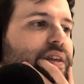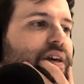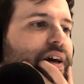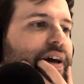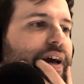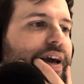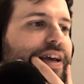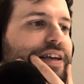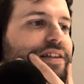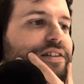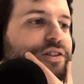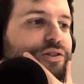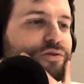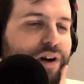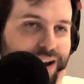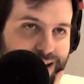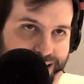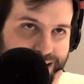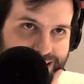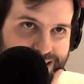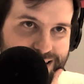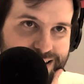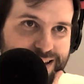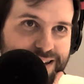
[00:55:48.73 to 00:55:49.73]
He's
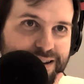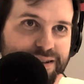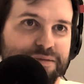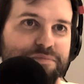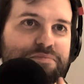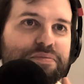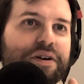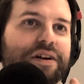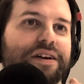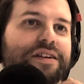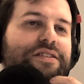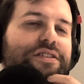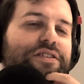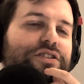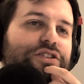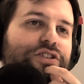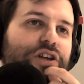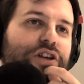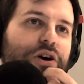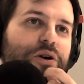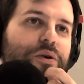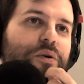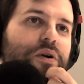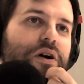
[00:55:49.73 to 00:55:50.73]
great, but he's just
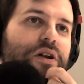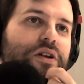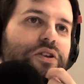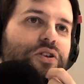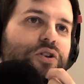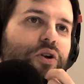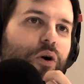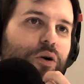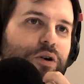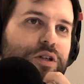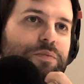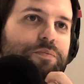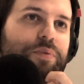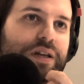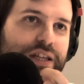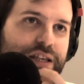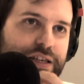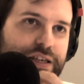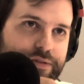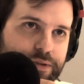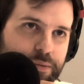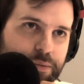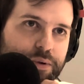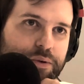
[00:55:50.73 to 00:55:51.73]
so not
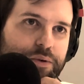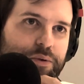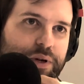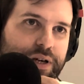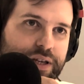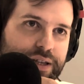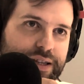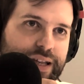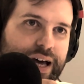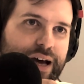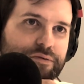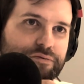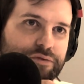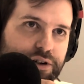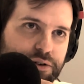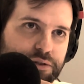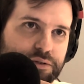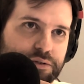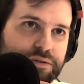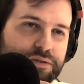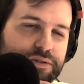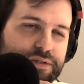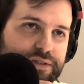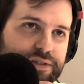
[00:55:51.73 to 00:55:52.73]
believable in that
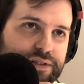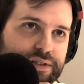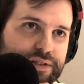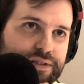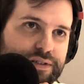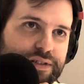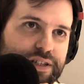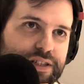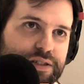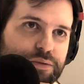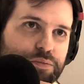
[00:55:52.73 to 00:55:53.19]
role. But is